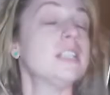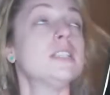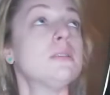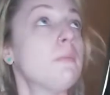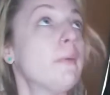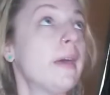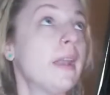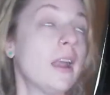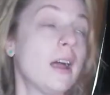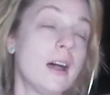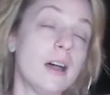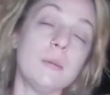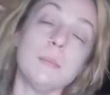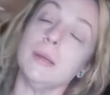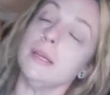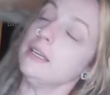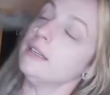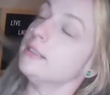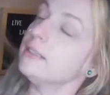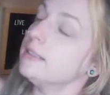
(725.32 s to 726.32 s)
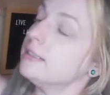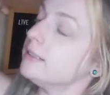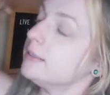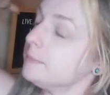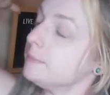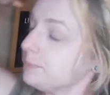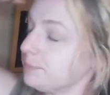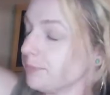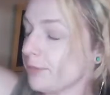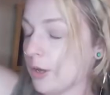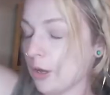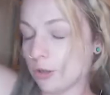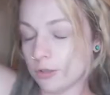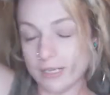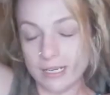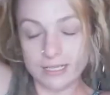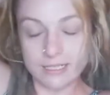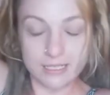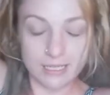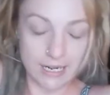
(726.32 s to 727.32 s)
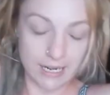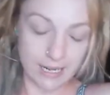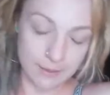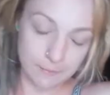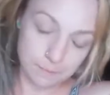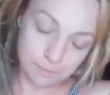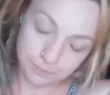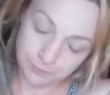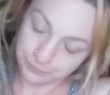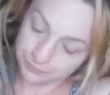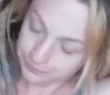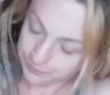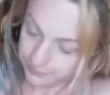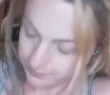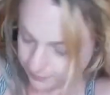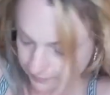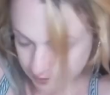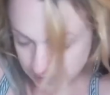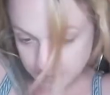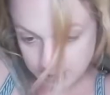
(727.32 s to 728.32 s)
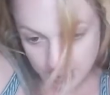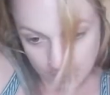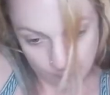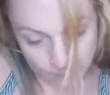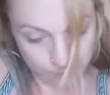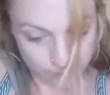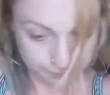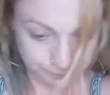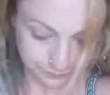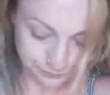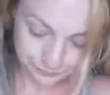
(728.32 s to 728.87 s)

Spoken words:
been up all day today. So